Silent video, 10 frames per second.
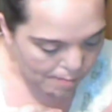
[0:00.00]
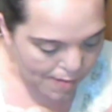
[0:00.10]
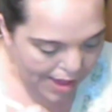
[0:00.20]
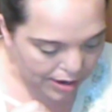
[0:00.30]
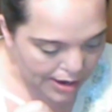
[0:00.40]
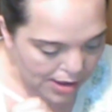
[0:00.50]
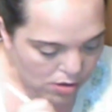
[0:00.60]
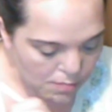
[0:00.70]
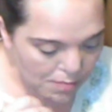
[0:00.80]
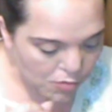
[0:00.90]
I'm packing
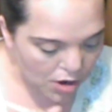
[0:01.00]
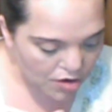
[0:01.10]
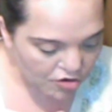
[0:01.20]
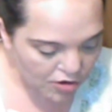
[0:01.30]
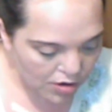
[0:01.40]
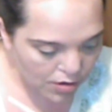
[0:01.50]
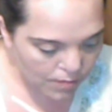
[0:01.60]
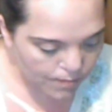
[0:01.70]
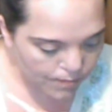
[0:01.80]
that on my brush.